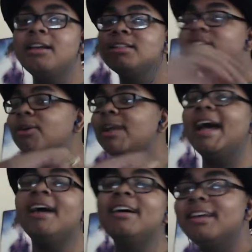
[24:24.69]
So
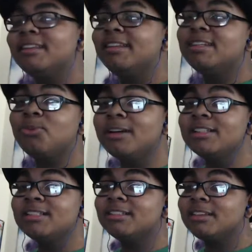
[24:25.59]
yeah, this
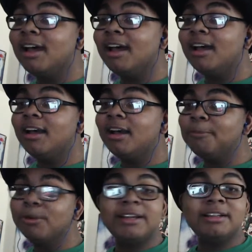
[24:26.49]
was a
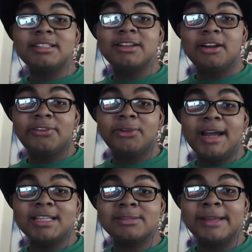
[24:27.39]
pretty good start if you
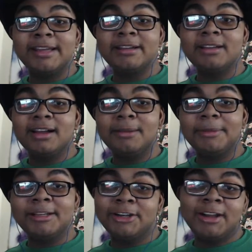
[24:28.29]
ask me,
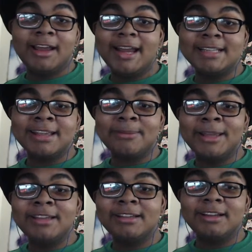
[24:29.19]
but you're not asking
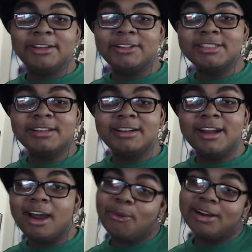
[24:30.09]
me. You're just going to
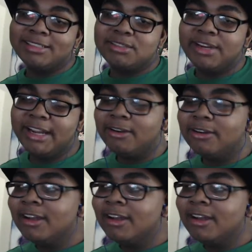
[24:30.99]
not watch this video.